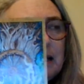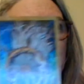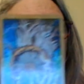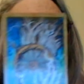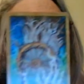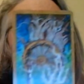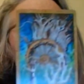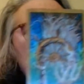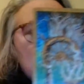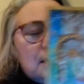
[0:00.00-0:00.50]

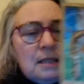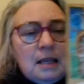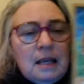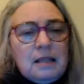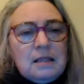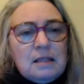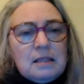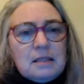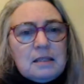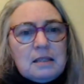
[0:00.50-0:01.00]
a
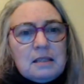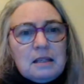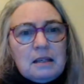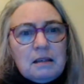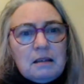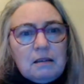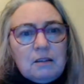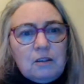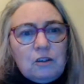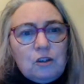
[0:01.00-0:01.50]
sense
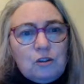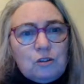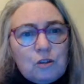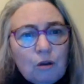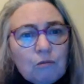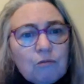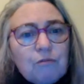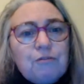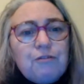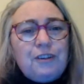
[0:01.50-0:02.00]
that you
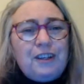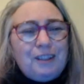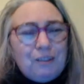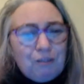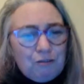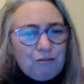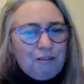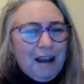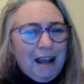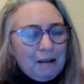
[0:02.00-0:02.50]
don't feel
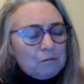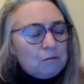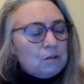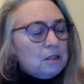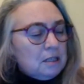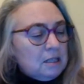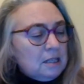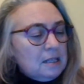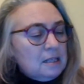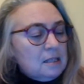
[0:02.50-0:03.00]

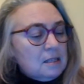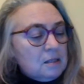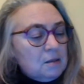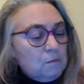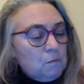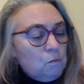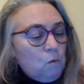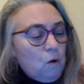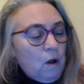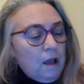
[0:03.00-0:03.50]
grounded in
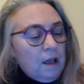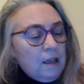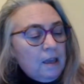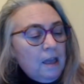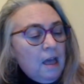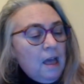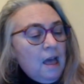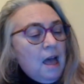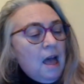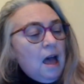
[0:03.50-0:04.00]
some way,
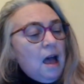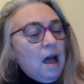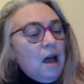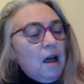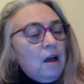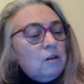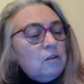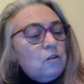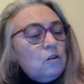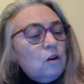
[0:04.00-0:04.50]

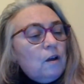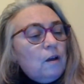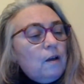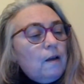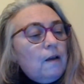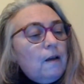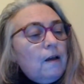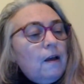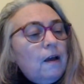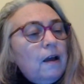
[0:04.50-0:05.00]
and
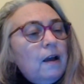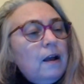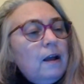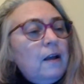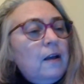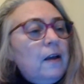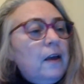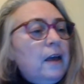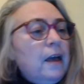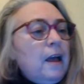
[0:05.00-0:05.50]

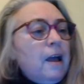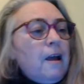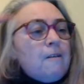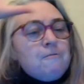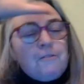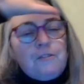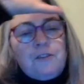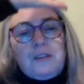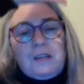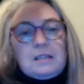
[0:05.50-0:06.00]

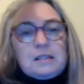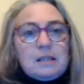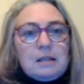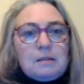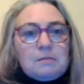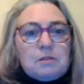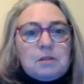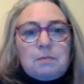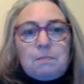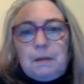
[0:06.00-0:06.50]
everything
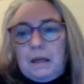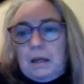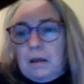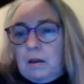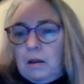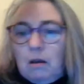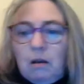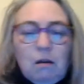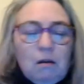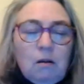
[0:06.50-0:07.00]
seems to be
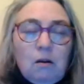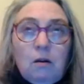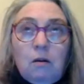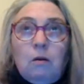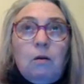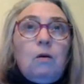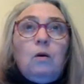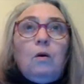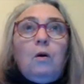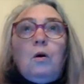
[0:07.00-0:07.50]

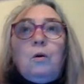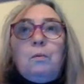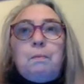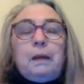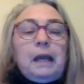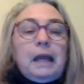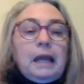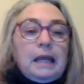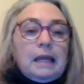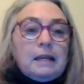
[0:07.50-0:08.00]
up
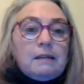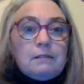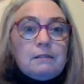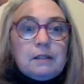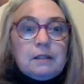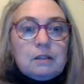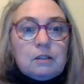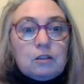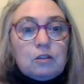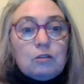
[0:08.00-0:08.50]
here,
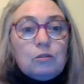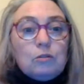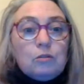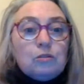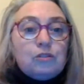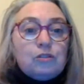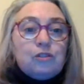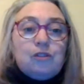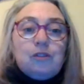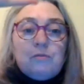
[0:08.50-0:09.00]
and
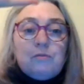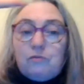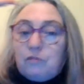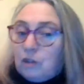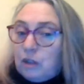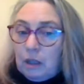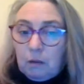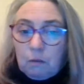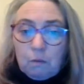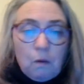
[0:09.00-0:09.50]
thoughts are
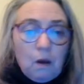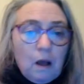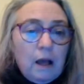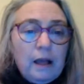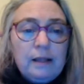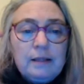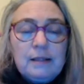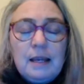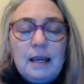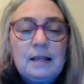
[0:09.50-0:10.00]
running
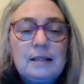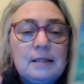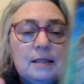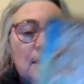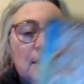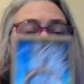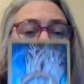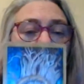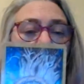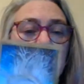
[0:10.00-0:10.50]
wild,
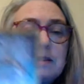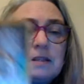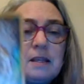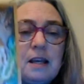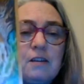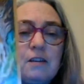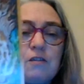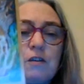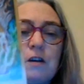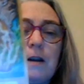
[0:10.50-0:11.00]
etc.,
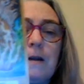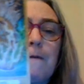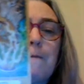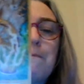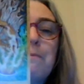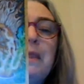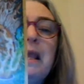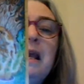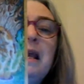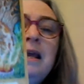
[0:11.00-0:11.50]
etc.
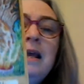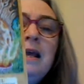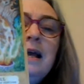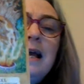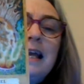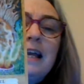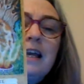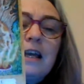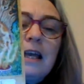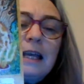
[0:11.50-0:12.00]

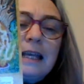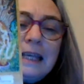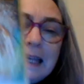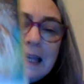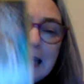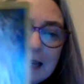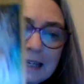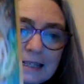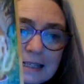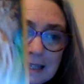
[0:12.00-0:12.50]

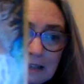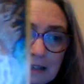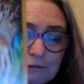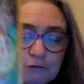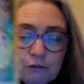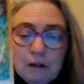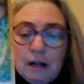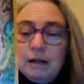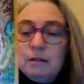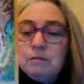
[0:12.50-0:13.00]
Get yourself
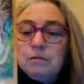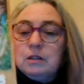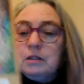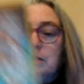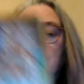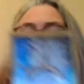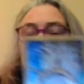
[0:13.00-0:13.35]
grounded.